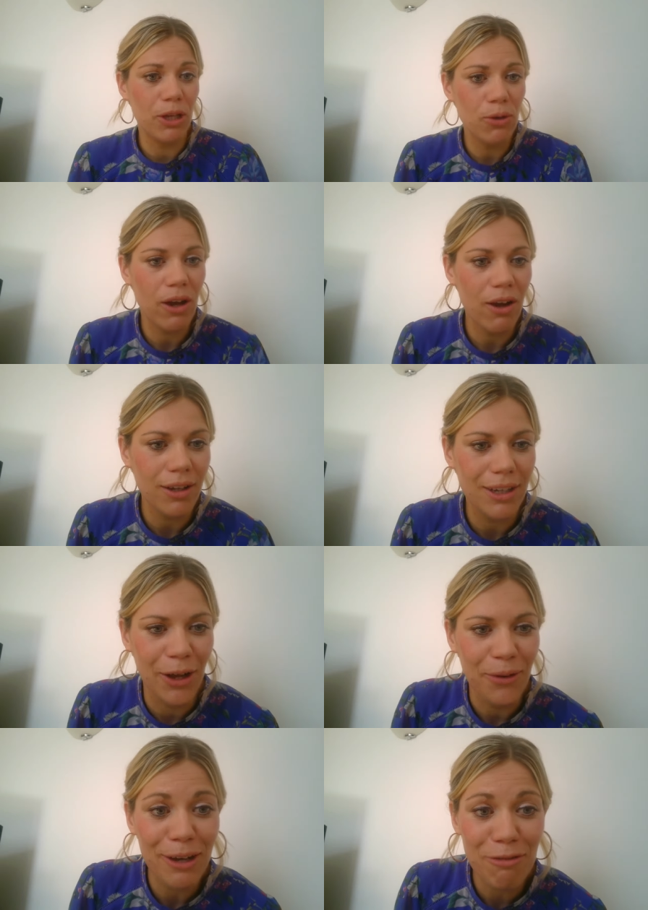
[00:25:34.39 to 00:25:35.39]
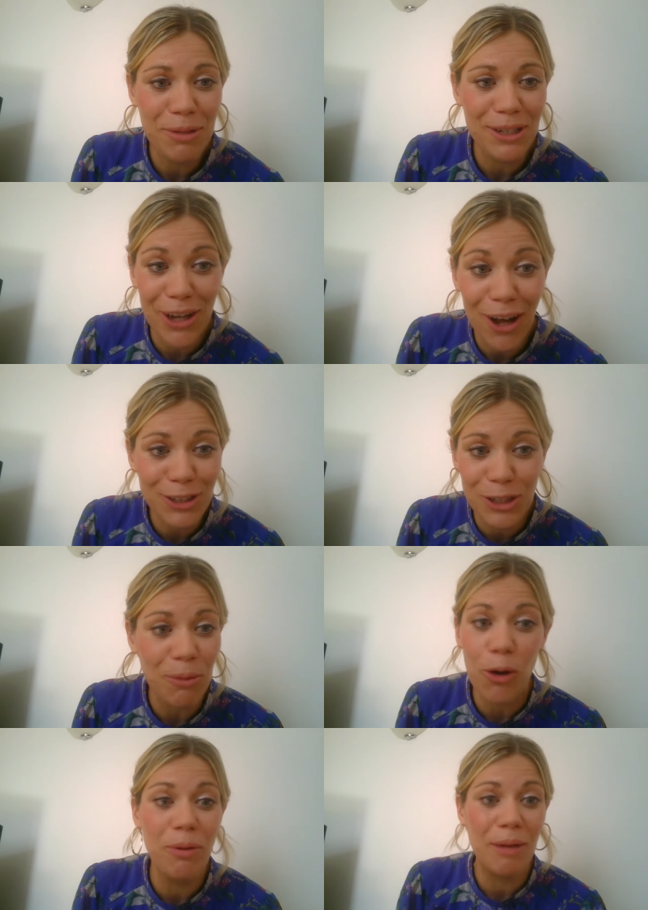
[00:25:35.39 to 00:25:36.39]
but you can't, you know, governments can't
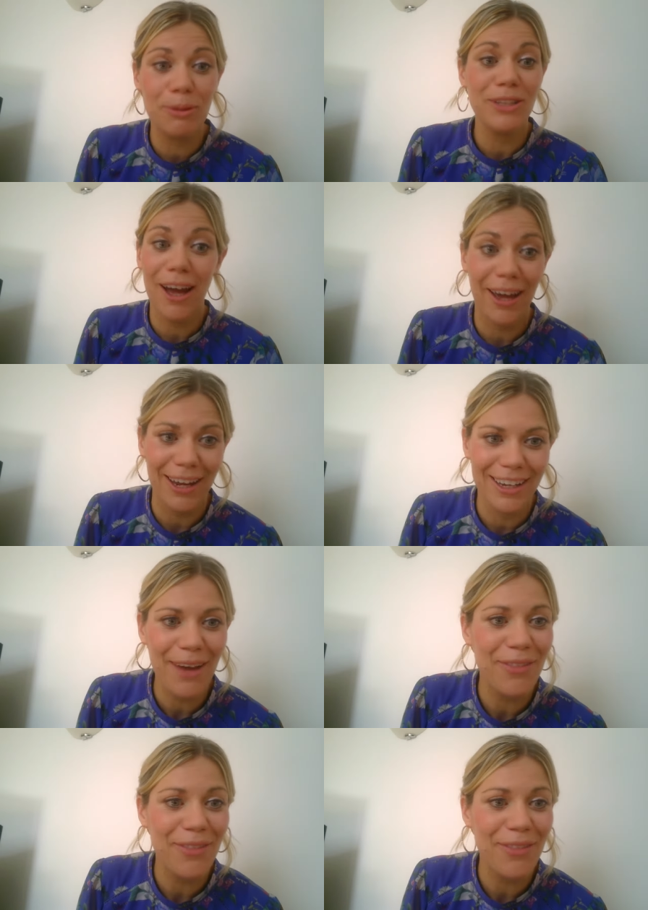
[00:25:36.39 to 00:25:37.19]
stop old people dying.